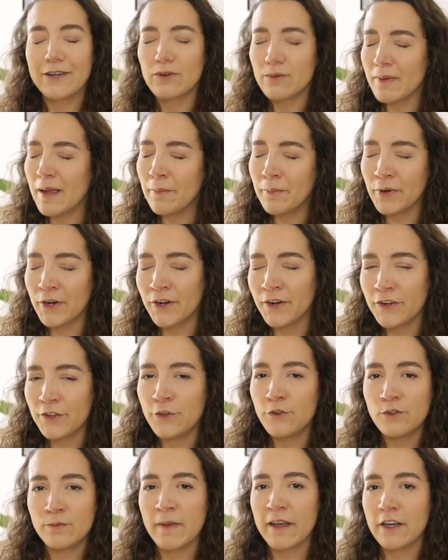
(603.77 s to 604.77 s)
and remember,
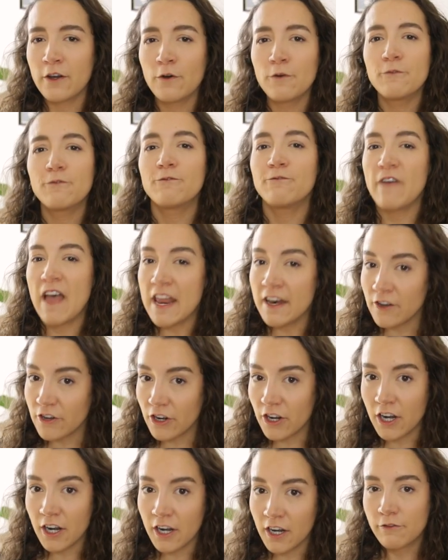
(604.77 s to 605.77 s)
use my code
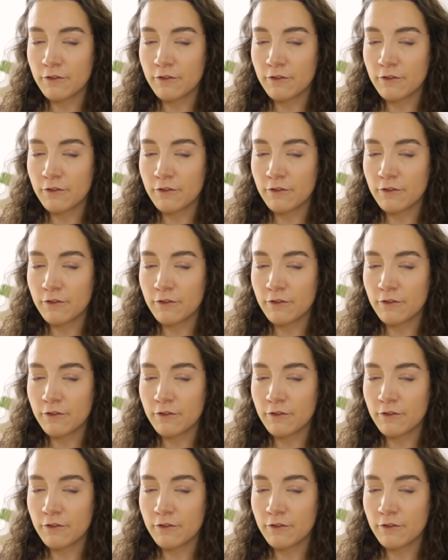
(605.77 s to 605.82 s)
FENDER